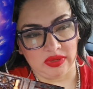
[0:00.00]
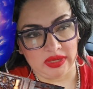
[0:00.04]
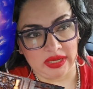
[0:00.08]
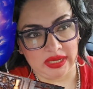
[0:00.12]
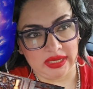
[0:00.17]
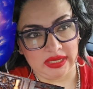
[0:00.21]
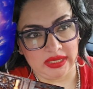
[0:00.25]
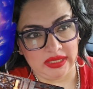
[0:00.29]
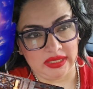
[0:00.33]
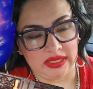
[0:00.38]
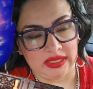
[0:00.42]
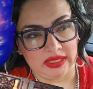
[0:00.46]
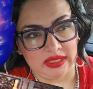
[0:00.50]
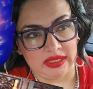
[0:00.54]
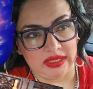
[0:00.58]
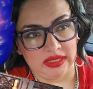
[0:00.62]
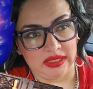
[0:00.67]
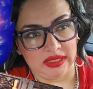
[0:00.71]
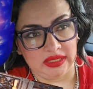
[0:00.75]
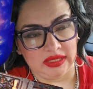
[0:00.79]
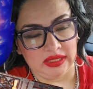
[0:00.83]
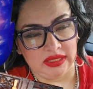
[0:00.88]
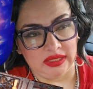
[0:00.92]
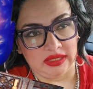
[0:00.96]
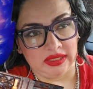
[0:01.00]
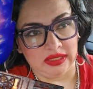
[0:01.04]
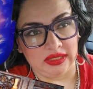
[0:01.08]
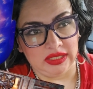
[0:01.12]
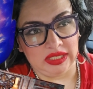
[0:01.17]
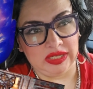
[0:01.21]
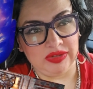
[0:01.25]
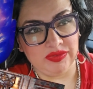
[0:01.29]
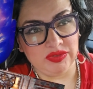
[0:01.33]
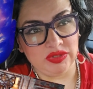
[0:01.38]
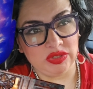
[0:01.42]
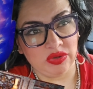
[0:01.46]
okay?
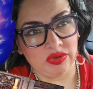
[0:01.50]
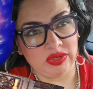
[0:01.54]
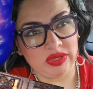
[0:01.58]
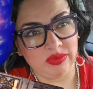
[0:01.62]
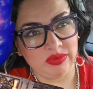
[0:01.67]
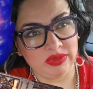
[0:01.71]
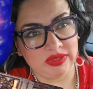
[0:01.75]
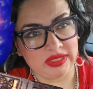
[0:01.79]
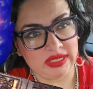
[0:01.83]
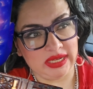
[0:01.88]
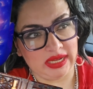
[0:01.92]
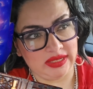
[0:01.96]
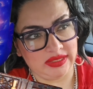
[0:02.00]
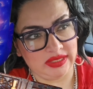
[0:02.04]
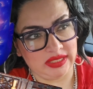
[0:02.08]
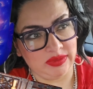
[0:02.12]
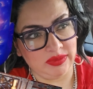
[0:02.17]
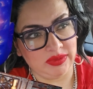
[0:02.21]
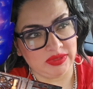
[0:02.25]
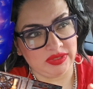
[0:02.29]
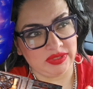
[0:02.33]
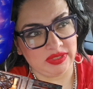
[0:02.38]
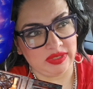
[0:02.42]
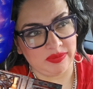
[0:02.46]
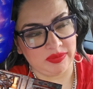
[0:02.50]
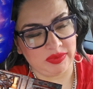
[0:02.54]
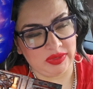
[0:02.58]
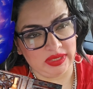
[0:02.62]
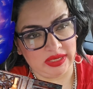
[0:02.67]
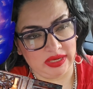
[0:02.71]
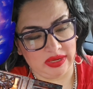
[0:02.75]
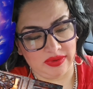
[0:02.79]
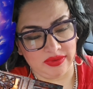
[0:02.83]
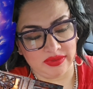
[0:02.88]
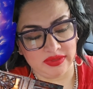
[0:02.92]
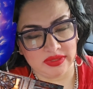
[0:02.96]
Even though he was dancing with
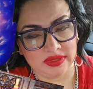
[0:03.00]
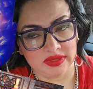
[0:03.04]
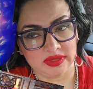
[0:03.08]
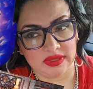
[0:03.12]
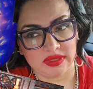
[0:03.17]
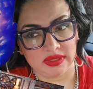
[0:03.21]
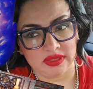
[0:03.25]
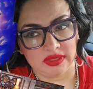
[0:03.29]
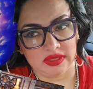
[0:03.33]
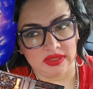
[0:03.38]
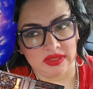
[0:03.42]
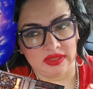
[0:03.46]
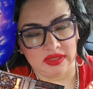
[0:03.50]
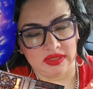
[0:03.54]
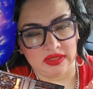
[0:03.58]
someone else,